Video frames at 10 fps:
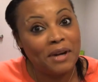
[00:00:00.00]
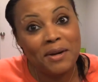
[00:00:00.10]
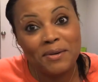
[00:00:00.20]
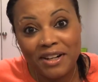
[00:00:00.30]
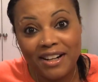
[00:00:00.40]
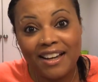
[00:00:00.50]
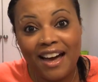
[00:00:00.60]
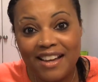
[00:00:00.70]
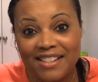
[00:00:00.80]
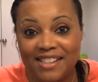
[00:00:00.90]
pray where you
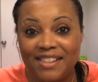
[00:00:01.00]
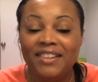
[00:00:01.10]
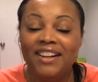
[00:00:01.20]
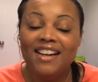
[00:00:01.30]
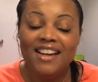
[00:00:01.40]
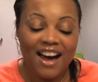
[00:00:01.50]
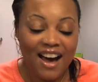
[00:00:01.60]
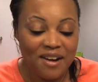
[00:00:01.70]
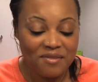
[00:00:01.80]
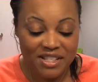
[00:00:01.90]
got to.
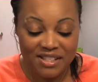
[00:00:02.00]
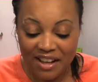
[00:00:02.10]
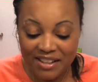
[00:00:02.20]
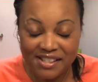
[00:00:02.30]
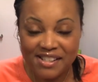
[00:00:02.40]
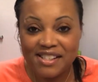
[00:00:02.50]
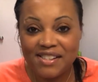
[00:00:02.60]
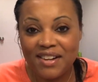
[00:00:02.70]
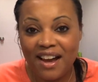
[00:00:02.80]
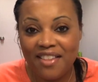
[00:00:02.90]
As long as you
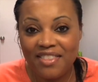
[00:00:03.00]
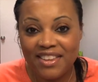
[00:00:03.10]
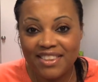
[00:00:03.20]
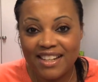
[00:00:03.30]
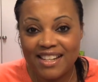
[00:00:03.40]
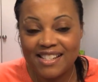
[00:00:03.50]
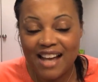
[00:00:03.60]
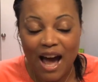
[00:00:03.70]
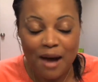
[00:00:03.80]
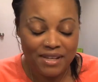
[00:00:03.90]
do it, I think that he's
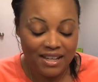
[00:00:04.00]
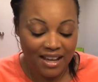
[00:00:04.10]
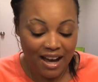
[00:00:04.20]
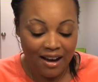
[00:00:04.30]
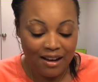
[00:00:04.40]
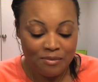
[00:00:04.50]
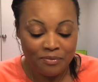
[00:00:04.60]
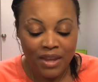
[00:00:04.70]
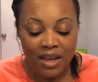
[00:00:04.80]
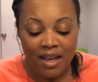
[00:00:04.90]
happy.
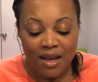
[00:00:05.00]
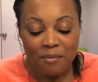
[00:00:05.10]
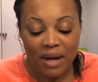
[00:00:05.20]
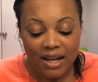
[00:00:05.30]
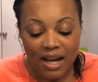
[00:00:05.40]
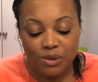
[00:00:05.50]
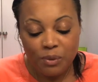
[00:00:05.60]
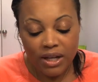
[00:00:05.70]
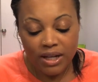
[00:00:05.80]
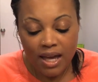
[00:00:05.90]
My next
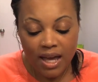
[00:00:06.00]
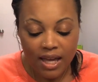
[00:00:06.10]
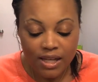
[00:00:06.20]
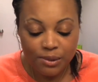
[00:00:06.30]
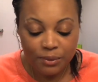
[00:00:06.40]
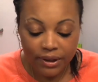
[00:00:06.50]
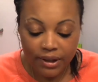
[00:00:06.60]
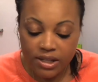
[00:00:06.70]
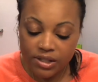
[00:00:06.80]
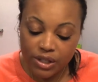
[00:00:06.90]
one is
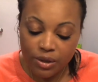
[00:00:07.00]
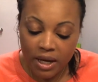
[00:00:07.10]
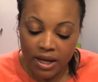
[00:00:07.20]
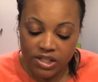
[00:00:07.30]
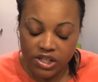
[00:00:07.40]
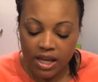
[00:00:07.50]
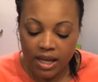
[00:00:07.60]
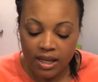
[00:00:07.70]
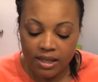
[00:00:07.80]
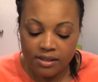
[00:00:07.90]
worrying too much,
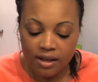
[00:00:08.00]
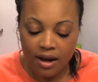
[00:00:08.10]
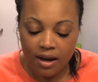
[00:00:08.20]
and